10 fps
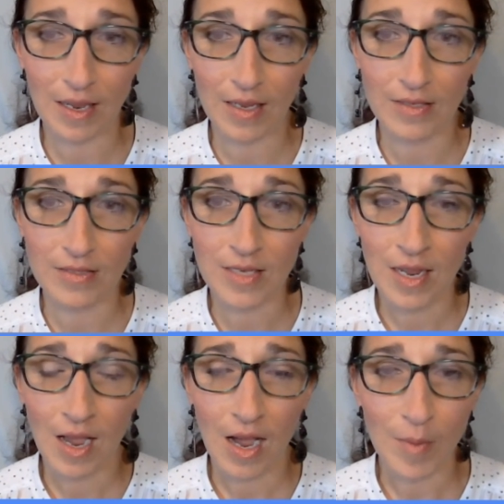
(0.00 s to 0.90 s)
And
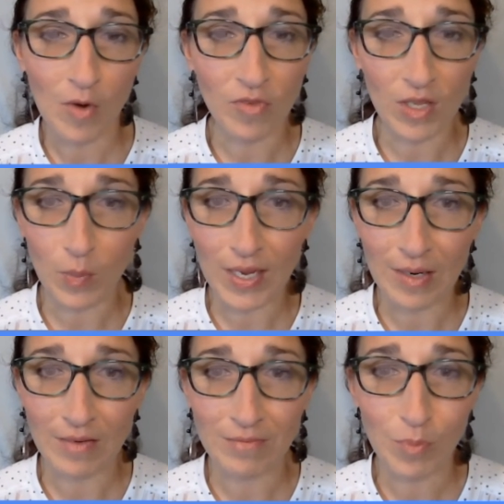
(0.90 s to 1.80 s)
um, hopefully, we
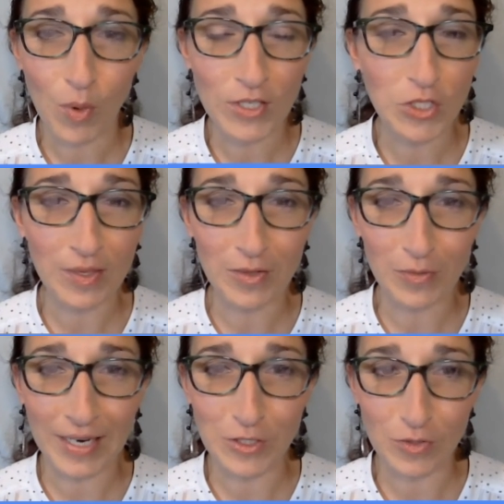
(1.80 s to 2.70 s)
can point you in
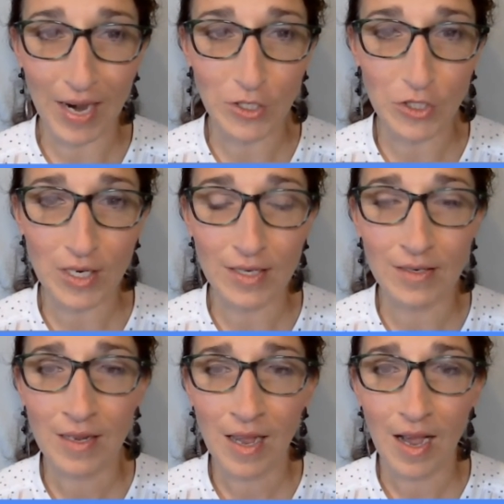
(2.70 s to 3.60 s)
the right
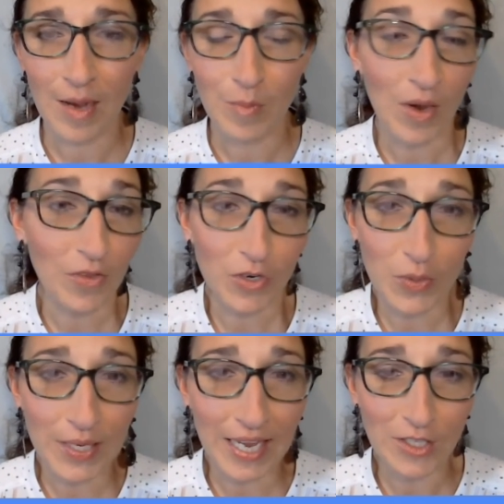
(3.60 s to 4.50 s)
direction, um, whether
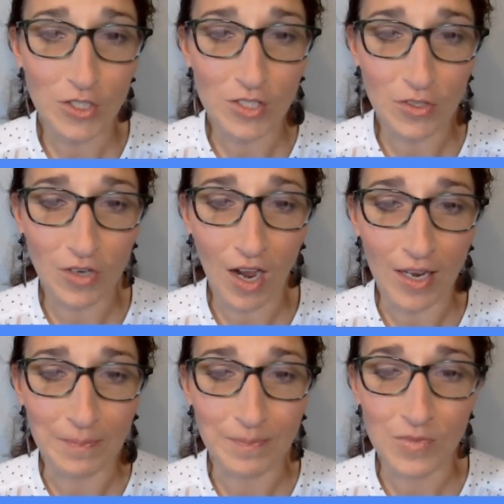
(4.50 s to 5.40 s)
you engage us or not.